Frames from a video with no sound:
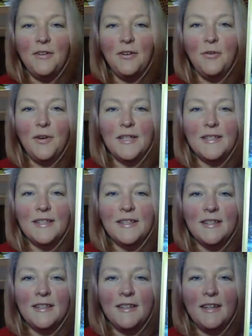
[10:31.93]
you know,
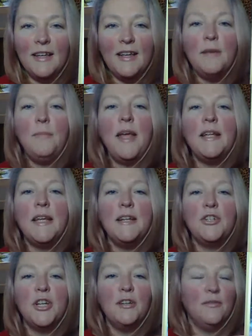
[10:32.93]
it's, pay
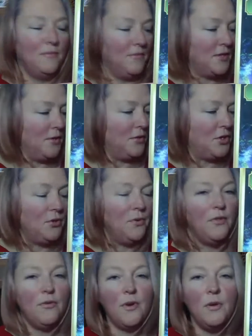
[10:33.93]
attention. So two
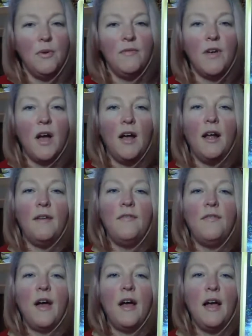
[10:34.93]
and three, we've got a
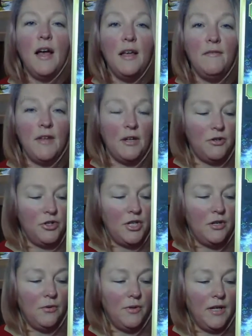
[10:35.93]
five energy
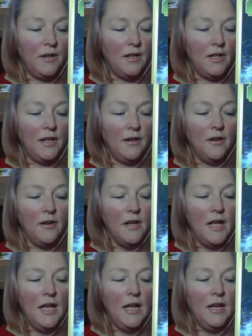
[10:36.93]
going on here.
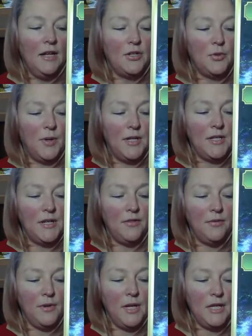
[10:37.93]

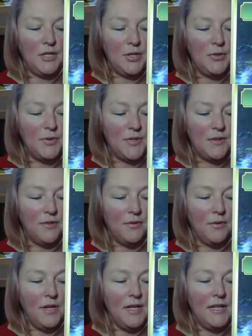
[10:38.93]
23, twos and
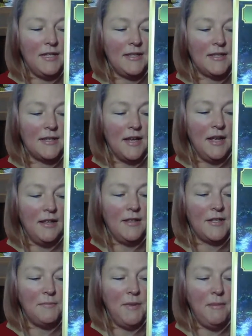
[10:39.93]
threes.
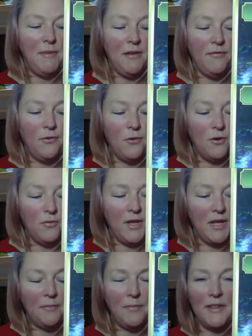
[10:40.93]
This may be a four
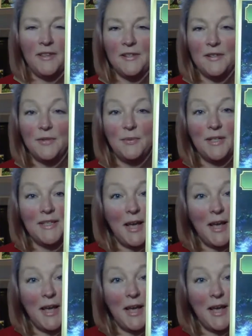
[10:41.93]
week, but this is what's